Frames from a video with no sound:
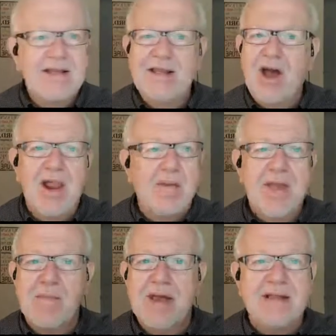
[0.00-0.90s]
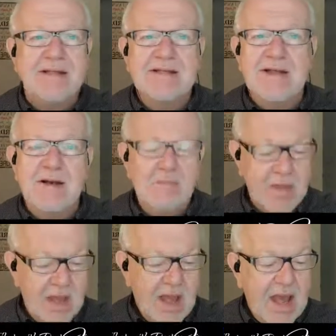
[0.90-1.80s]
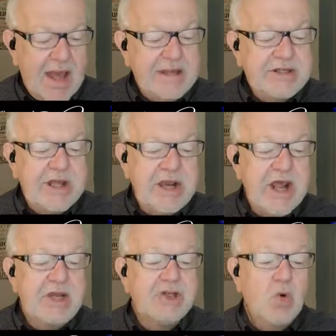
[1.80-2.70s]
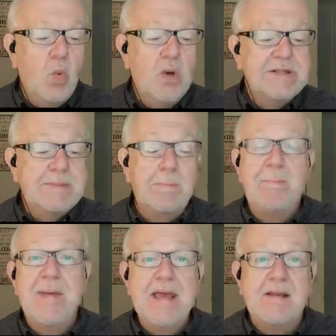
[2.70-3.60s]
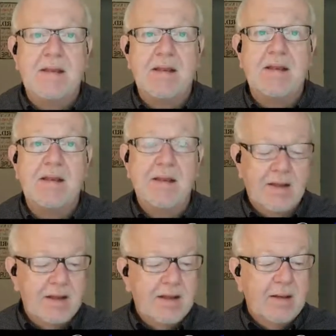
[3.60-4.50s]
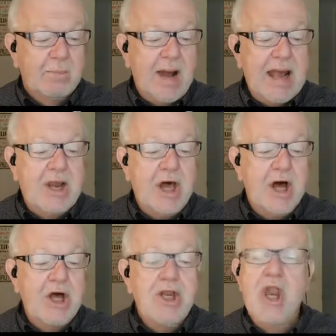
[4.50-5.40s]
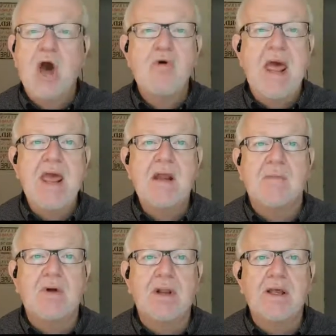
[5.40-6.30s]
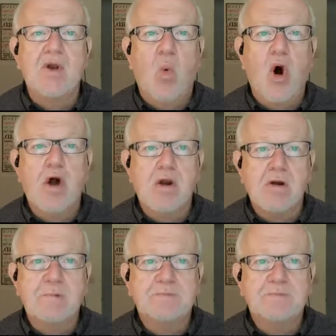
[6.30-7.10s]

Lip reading: not making this up. A teenager was bitten by an unknown animal in the water.